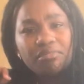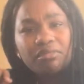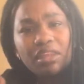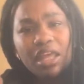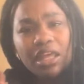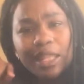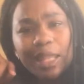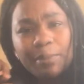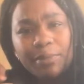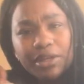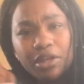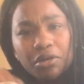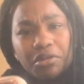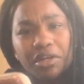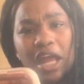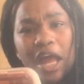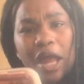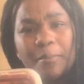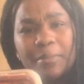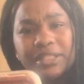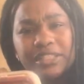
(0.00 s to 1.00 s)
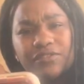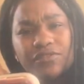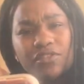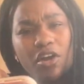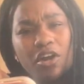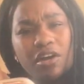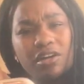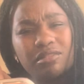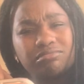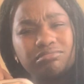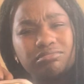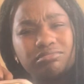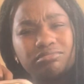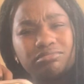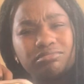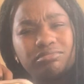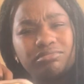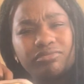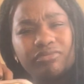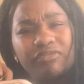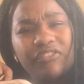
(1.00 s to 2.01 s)
let me know in the comments if y'all
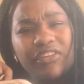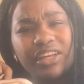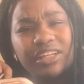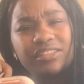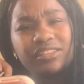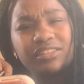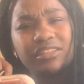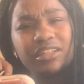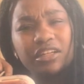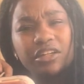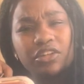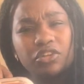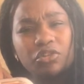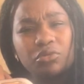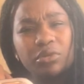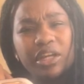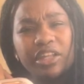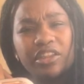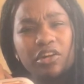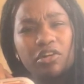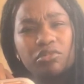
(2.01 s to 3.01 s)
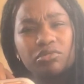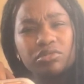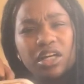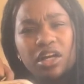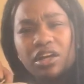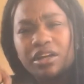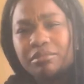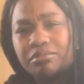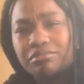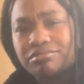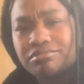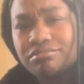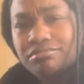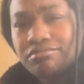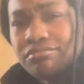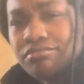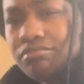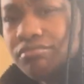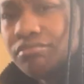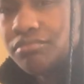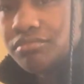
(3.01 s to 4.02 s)
face the other way the whole time.
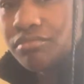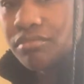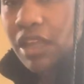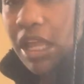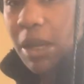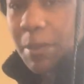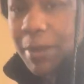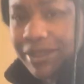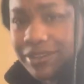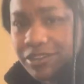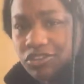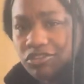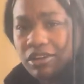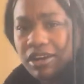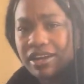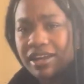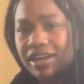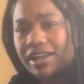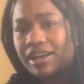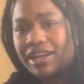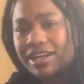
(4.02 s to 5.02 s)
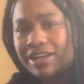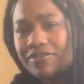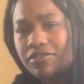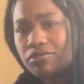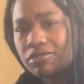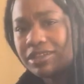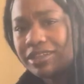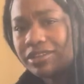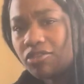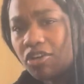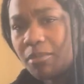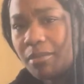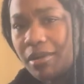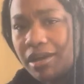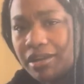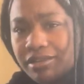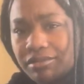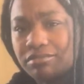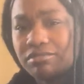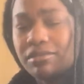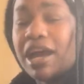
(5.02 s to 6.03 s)
I'm gonna have to try that. I never really thought about
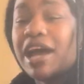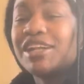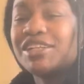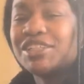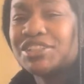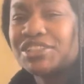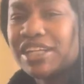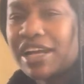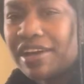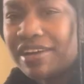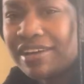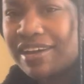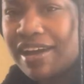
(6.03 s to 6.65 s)
it. I just kind of